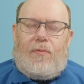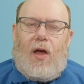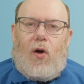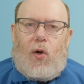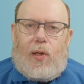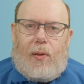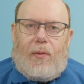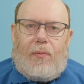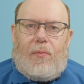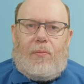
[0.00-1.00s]
all
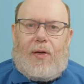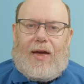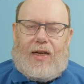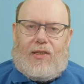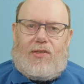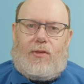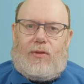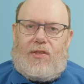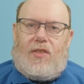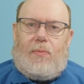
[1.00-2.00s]
packets to
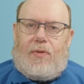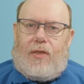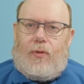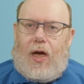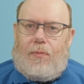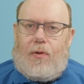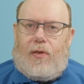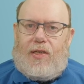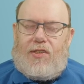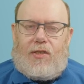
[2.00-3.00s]
the CPU are
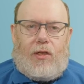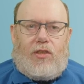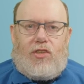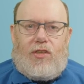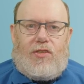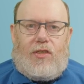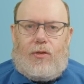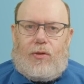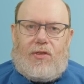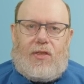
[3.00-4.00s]
policed, not just
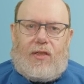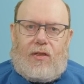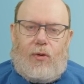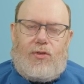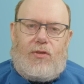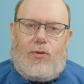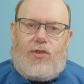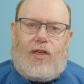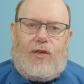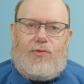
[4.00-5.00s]
yours. It goes
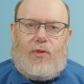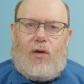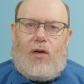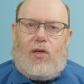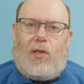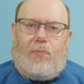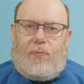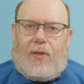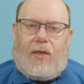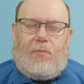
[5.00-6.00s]
usually for all
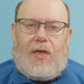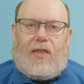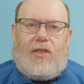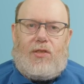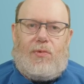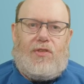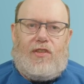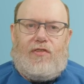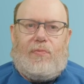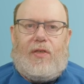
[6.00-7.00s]
ping packets
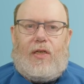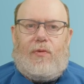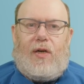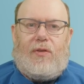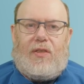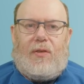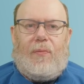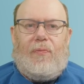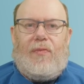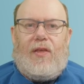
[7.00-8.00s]
received by a router.
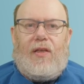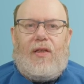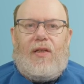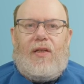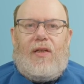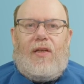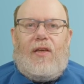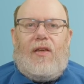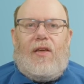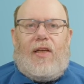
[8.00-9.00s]

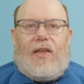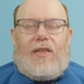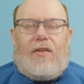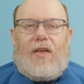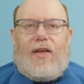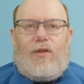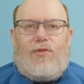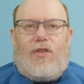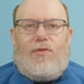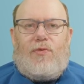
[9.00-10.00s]
Another kind of
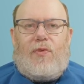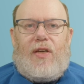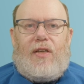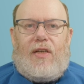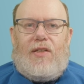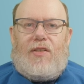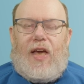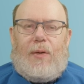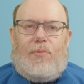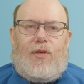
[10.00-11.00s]
software is
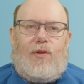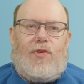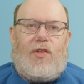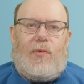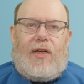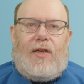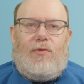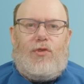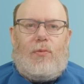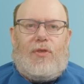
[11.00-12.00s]
iPerf3
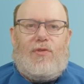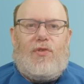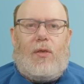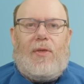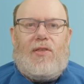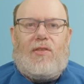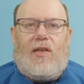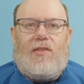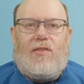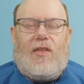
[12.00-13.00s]
for performance
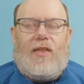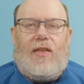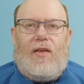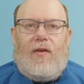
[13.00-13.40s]
testing,